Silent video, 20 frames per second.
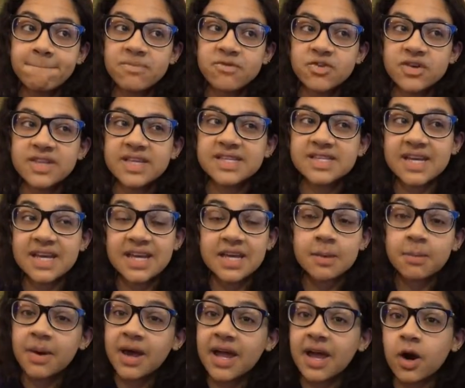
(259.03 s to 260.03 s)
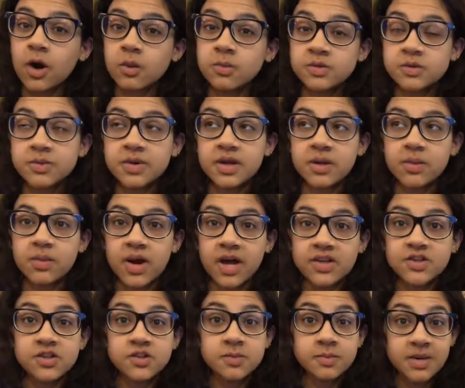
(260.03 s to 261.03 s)
for this, I keep my arms pretty
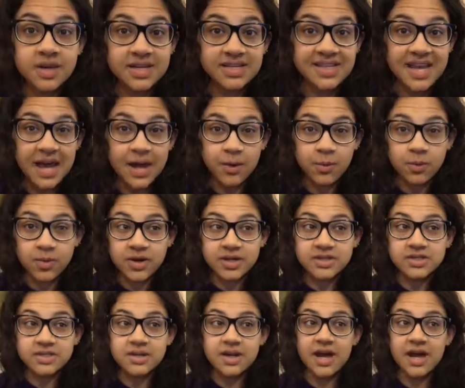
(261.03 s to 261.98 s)
wide just because I want to